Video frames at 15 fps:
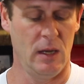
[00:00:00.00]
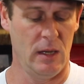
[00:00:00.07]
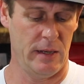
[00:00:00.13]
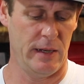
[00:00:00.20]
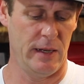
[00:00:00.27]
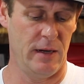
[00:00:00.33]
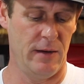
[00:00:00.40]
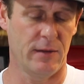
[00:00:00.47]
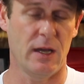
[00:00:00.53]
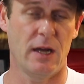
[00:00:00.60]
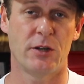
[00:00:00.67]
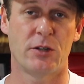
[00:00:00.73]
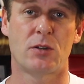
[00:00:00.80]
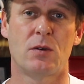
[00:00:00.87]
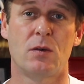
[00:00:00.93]
I've got
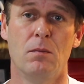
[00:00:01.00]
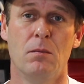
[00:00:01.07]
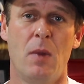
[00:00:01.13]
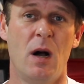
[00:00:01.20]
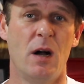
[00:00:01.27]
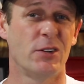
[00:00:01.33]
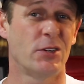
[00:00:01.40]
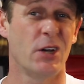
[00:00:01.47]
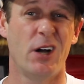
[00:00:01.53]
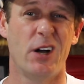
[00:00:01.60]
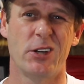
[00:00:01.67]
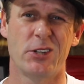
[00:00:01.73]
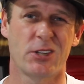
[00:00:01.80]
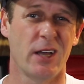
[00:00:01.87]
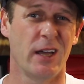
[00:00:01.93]
a
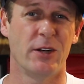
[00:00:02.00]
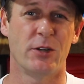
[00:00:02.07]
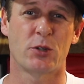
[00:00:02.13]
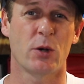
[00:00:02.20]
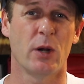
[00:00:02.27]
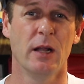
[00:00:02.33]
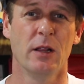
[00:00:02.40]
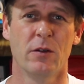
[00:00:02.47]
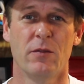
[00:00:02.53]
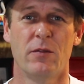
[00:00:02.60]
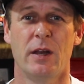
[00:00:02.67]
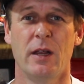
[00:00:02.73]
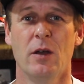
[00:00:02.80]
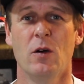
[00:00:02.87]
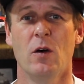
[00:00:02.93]
montage kind of trailer
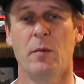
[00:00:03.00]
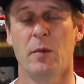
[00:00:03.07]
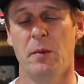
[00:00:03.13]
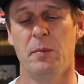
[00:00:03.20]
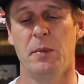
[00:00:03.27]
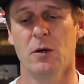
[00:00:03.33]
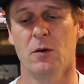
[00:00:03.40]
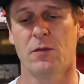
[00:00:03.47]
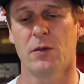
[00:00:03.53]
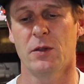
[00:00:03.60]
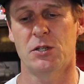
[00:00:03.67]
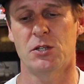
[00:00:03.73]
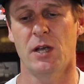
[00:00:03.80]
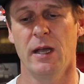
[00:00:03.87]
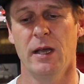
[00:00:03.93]
video I'm going to build for
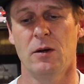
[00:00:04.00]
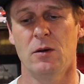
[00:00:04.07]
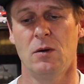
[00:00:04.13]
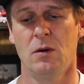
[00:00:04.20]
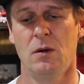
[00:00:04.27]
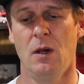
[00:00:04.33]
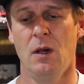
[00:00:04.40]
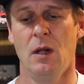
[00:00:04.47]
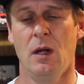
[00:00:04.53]
the channel.